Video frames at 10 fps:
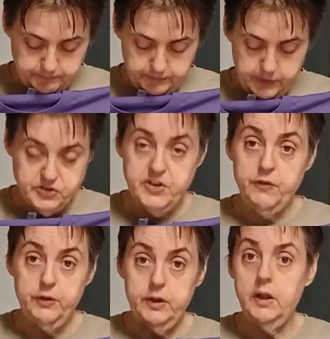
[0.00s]
there's
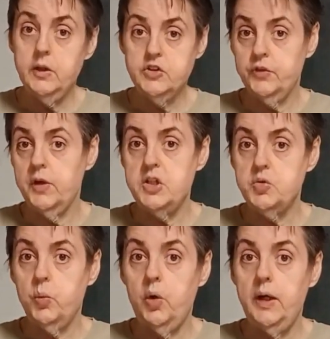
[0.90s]
different colors for each
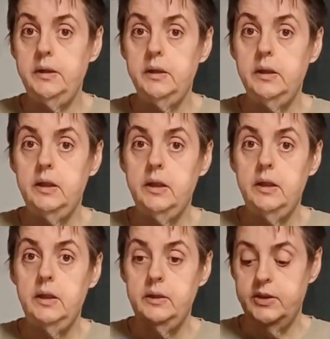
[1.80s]
one
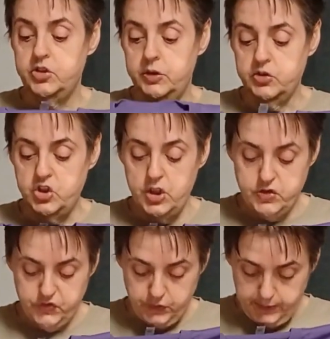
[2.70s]
that you can
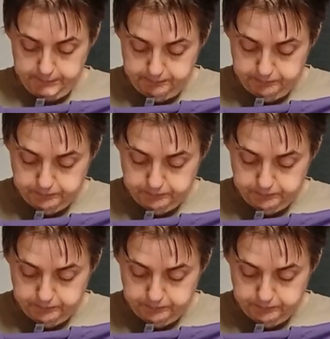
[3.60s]
choose from.